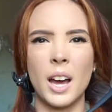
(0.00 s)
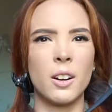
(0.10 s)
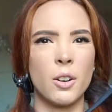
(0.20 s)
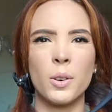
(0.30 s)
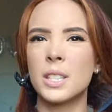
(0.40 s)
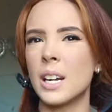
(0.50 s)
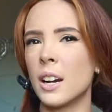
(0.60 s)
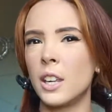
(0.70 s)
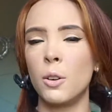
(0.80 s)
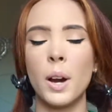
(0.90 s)
I don't know, it's not
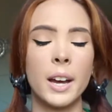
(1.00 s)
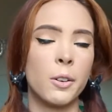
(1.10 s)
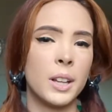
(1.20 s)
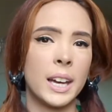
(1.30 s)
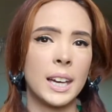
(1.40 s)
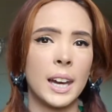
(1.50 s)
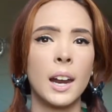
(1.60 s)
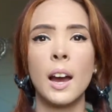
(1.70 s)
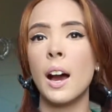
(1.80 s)
cute. I don't like it.